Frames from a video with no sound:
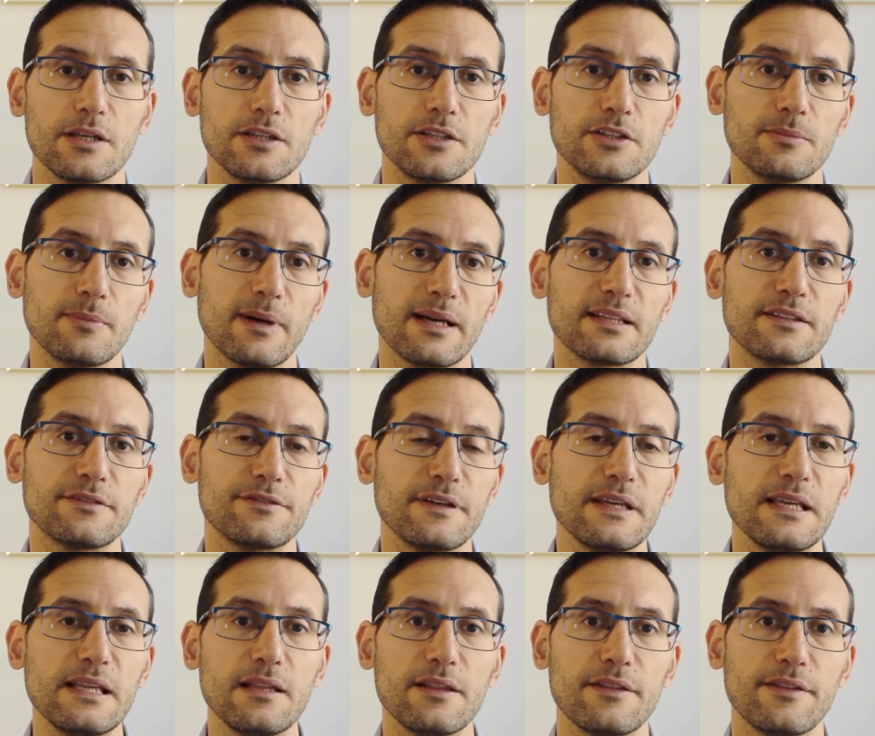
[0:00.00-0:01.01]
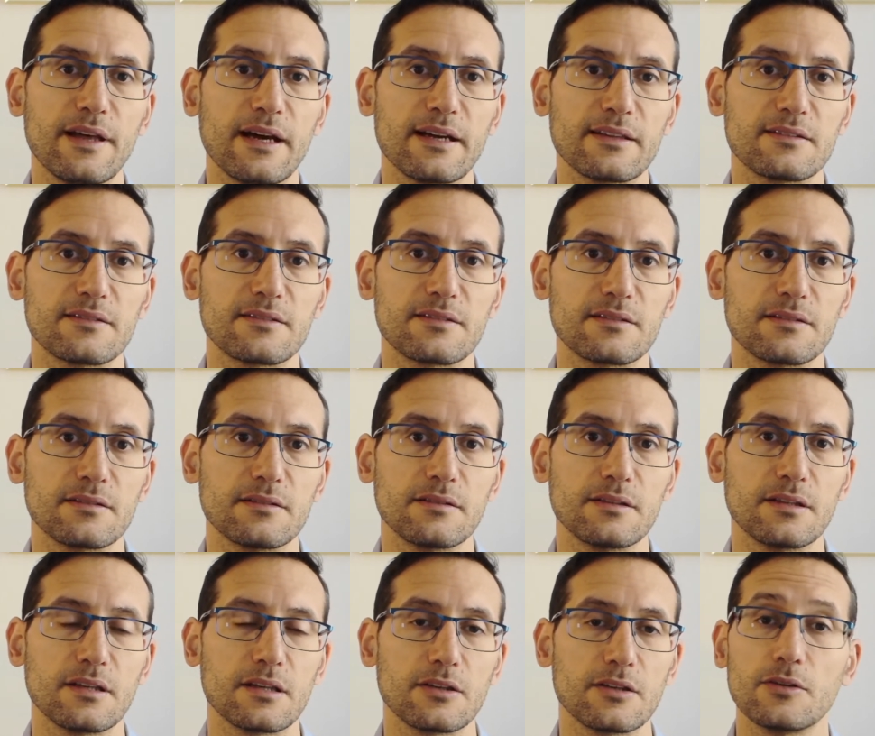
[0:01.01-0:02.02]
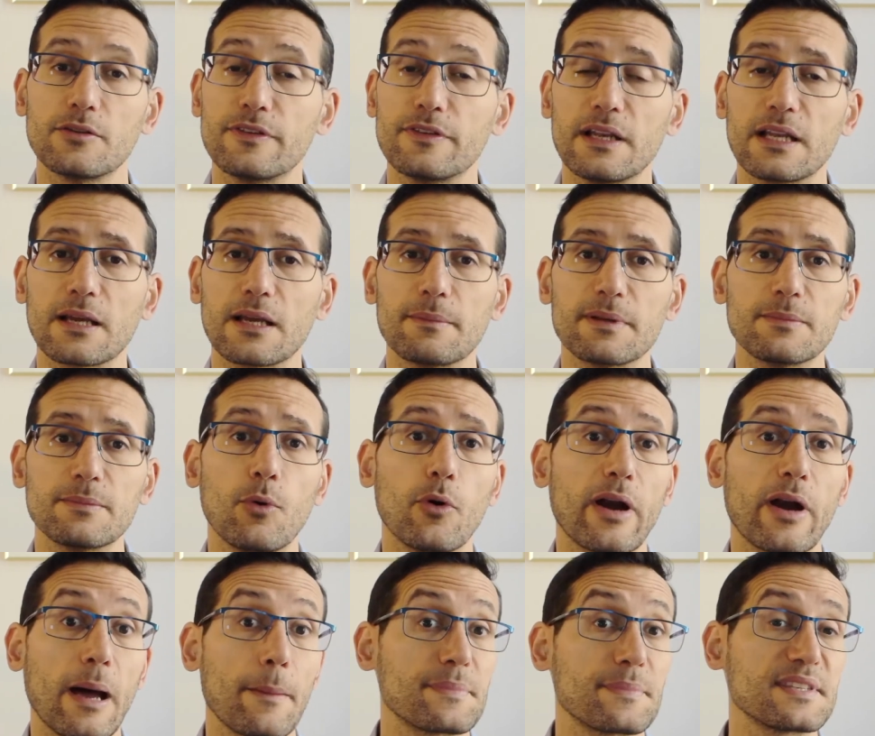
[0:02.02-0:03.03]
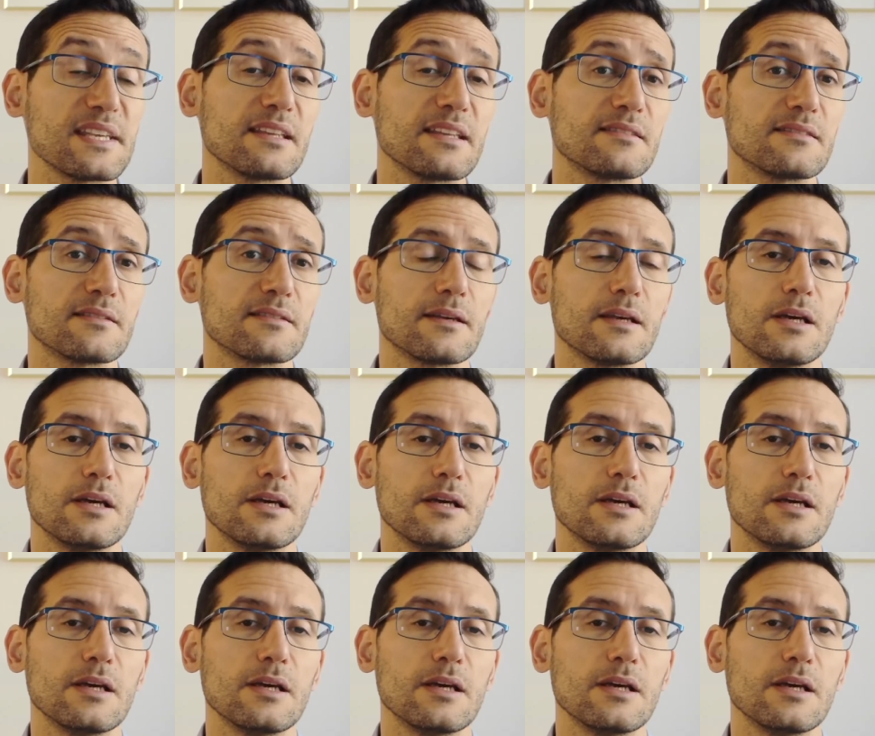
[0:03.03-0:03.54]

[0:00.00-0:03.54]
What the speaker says: You might feel that you're feeling a bit more upset